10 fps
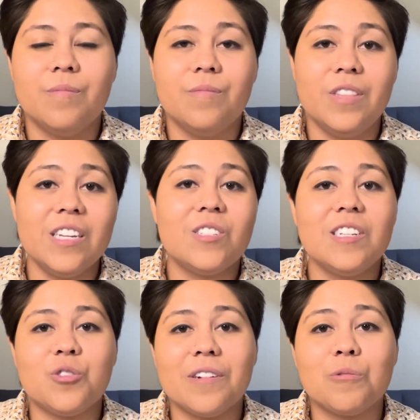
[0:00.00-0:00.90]
This
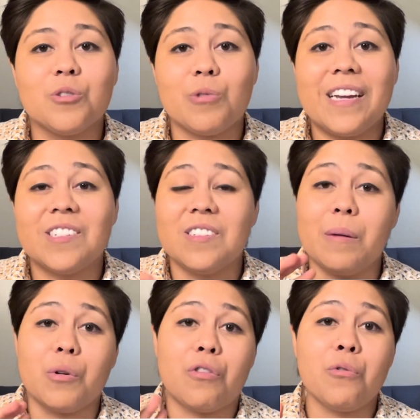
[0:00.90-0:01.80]
district was ranked
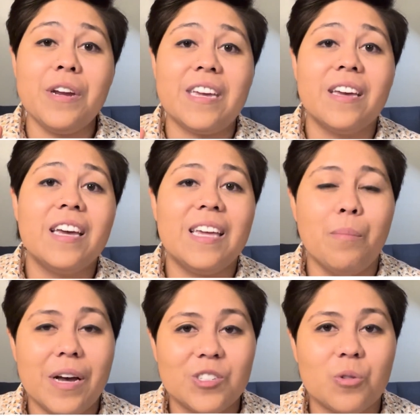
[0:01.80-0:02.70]
number 3 in
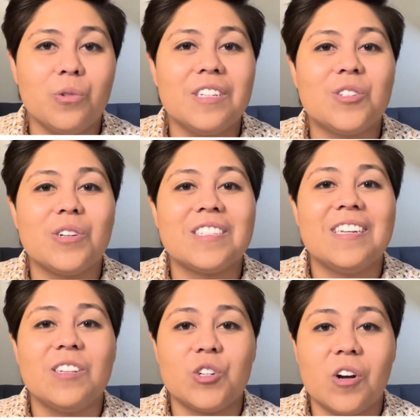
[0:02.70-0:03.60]
best school districts
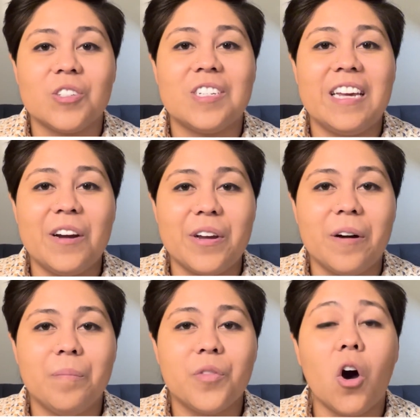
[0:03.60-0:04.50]
in the Charleston area,